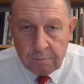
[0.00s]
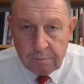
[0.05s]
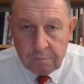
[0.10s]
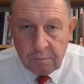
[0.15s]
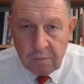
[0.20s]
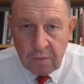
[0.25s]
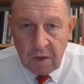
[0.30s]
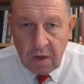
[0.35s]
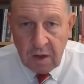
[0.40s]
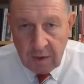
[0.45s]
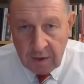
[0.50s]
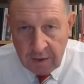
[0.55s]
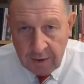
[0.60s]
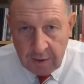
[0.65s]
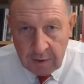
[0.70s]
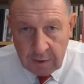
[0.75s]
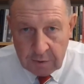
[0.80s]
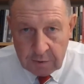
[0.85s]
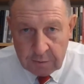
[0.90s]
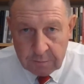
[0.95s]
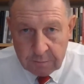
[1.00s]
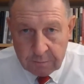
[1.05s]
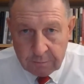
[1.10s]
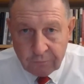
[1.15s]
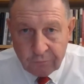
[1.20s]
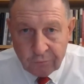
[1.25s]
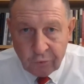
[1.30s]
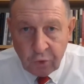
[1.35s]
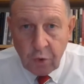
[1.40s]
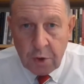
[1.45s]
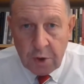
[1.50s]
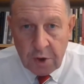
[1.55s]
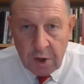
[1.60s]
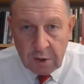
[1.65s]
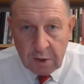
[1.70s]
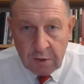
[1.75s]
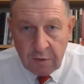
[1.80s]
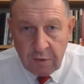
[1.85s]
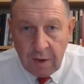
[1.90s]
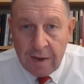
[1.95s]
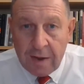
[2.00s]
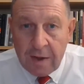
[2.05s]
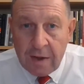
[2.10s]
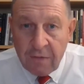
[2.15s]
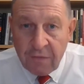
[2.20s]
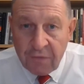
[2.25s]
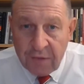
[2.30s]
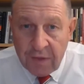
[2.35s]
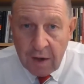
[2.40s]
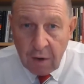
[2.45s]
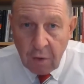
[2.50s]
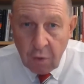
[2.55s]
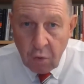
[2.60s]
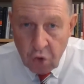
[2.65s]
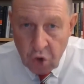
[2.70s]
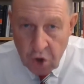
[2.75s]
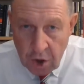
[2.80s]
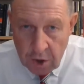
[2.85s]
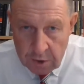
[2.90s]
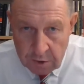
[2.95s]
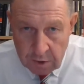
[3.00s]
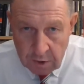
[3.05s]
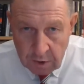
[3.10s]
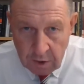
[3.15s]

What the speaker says: For now, we can't say that we know everything,